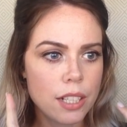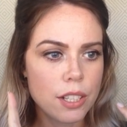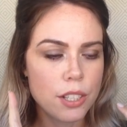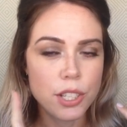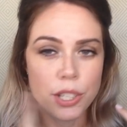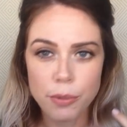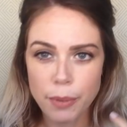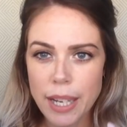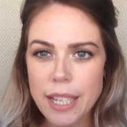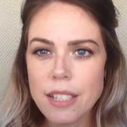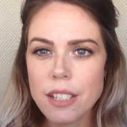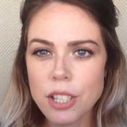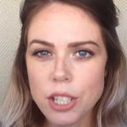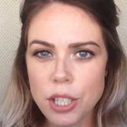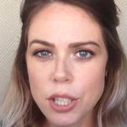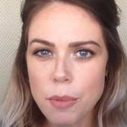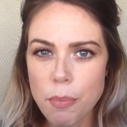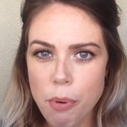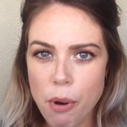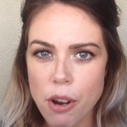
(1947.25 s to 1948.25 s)
surrender
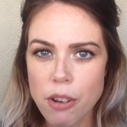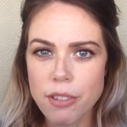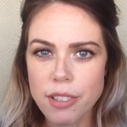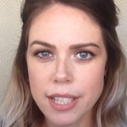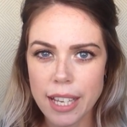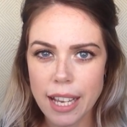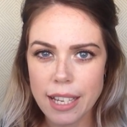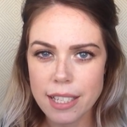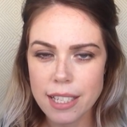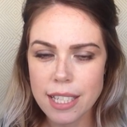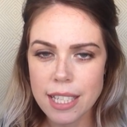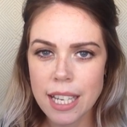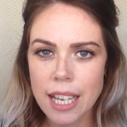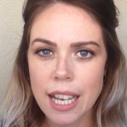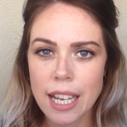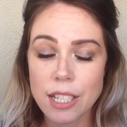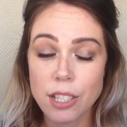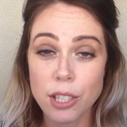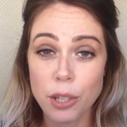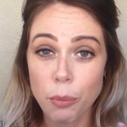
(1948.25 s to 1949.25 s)
to the process.
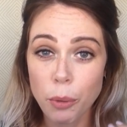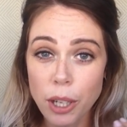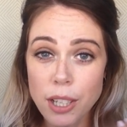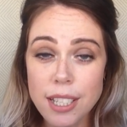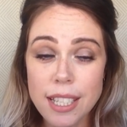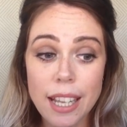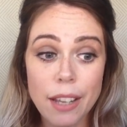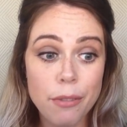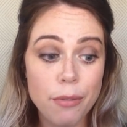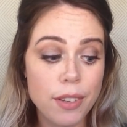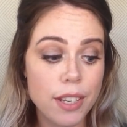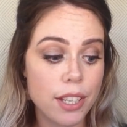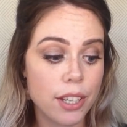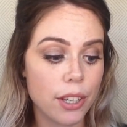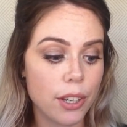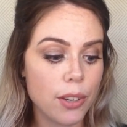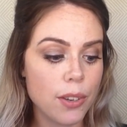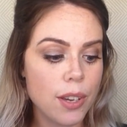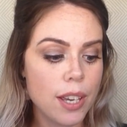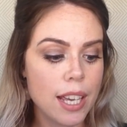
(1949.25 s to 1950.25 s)
So watch that
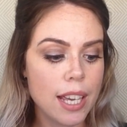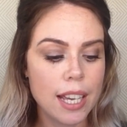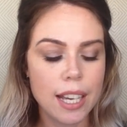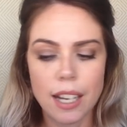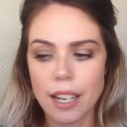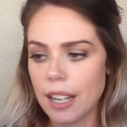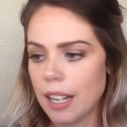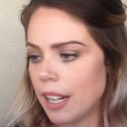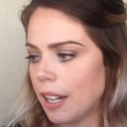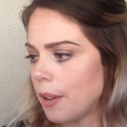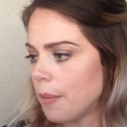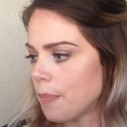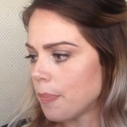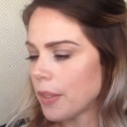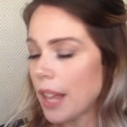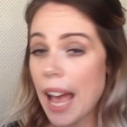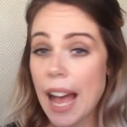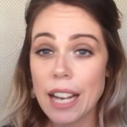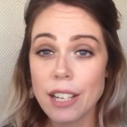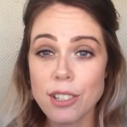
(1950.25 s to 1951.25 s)
video,
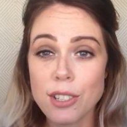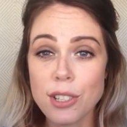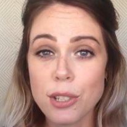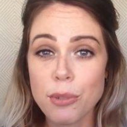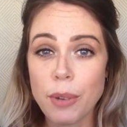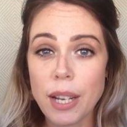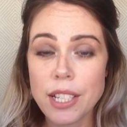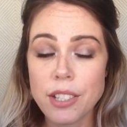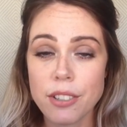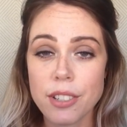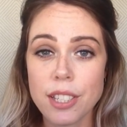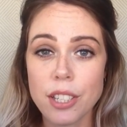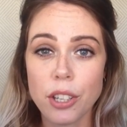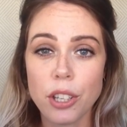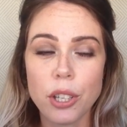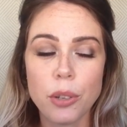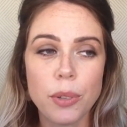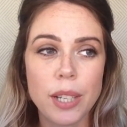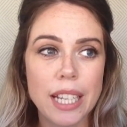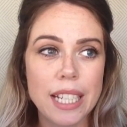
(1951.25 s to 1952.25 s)
how to surrender. It's in
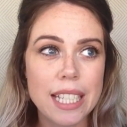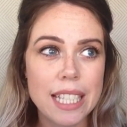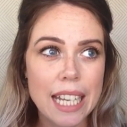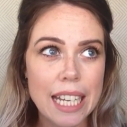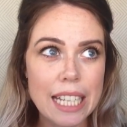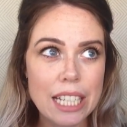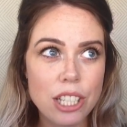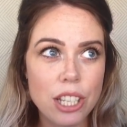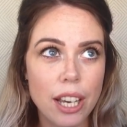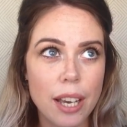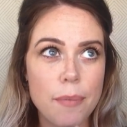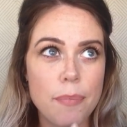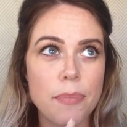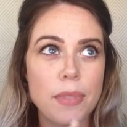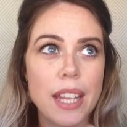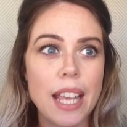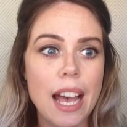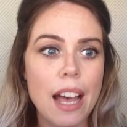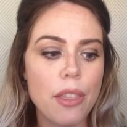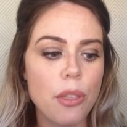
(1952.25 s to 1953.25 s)
Q&A tea time.
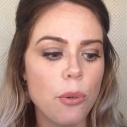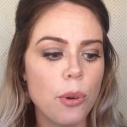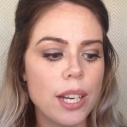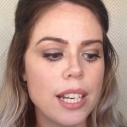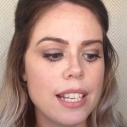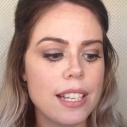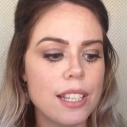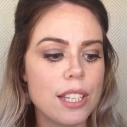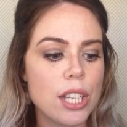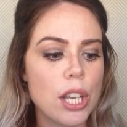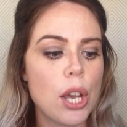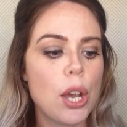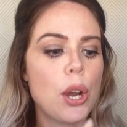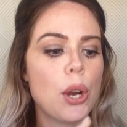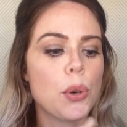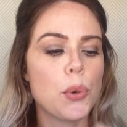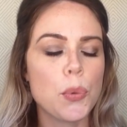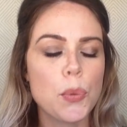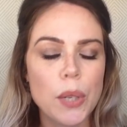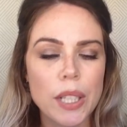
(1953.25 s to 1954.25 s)
The other one is
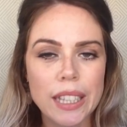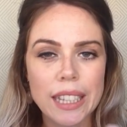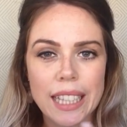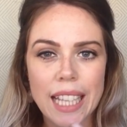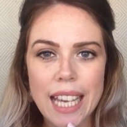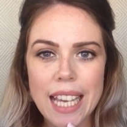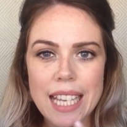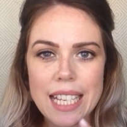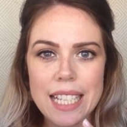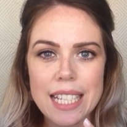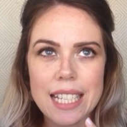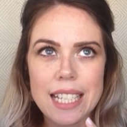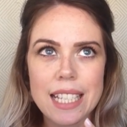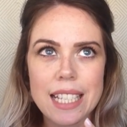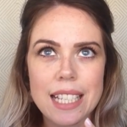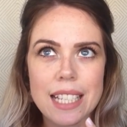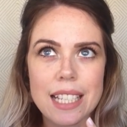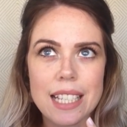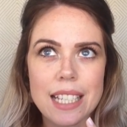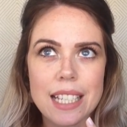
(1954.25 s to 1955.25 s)

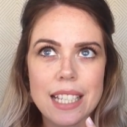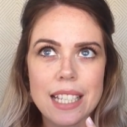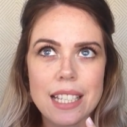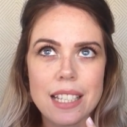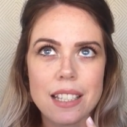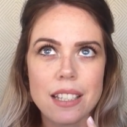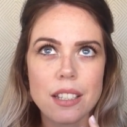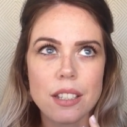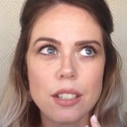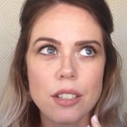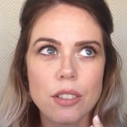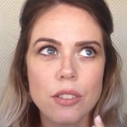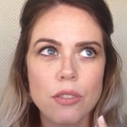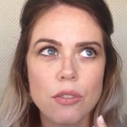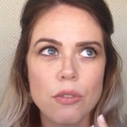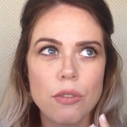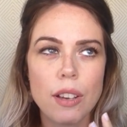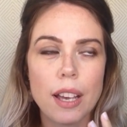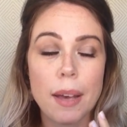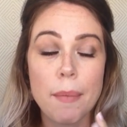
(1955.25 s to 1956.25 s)
release
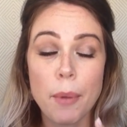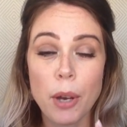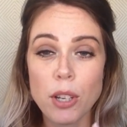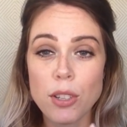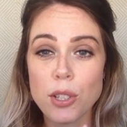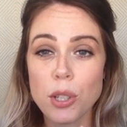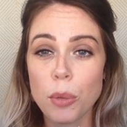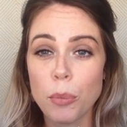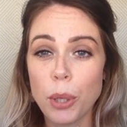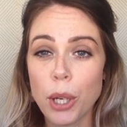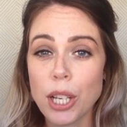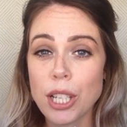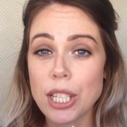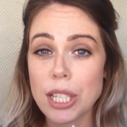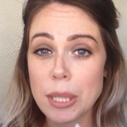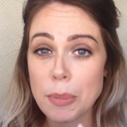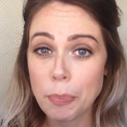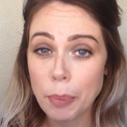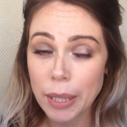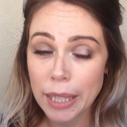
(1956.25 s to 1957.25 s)
emotional
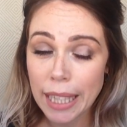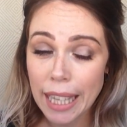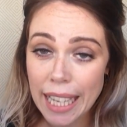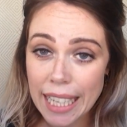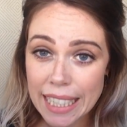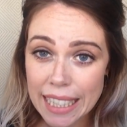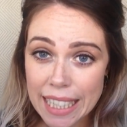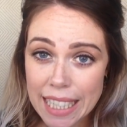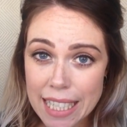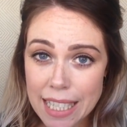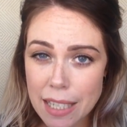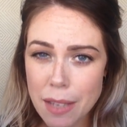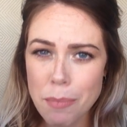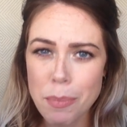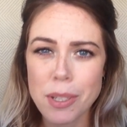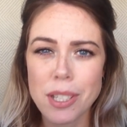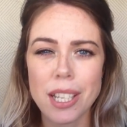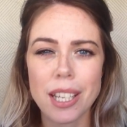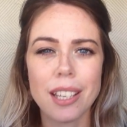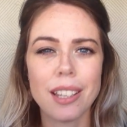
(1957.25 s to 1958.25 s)
blockages playlist, in
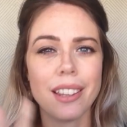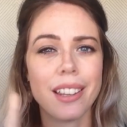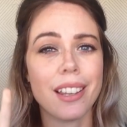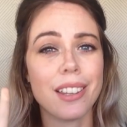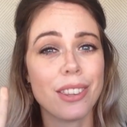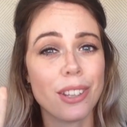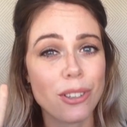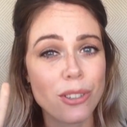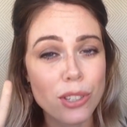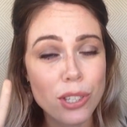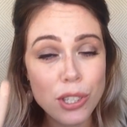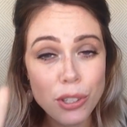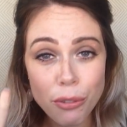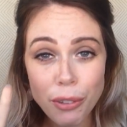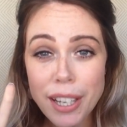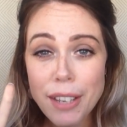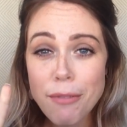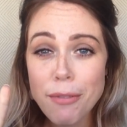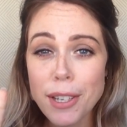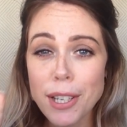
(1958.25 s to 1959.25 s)
particular those
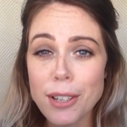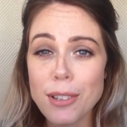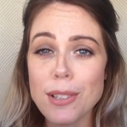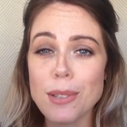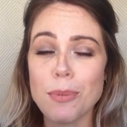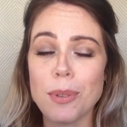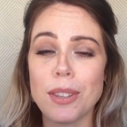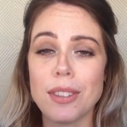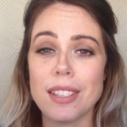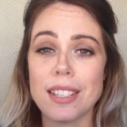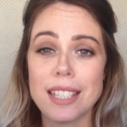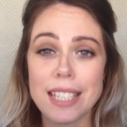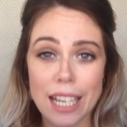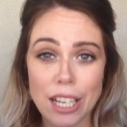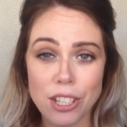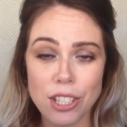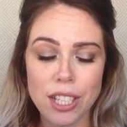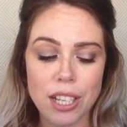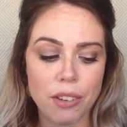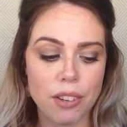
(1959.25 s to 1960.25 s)
three videos with the
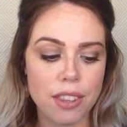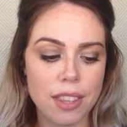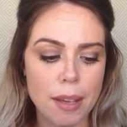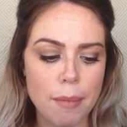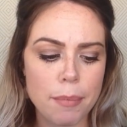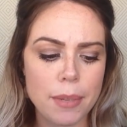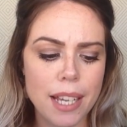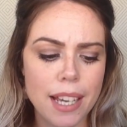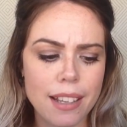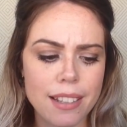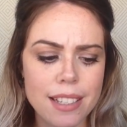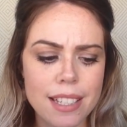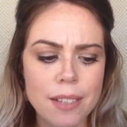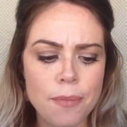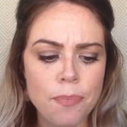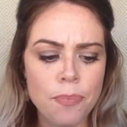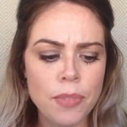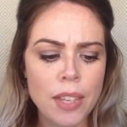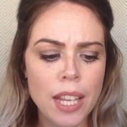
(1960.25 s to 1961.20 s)
stationary thumbnails.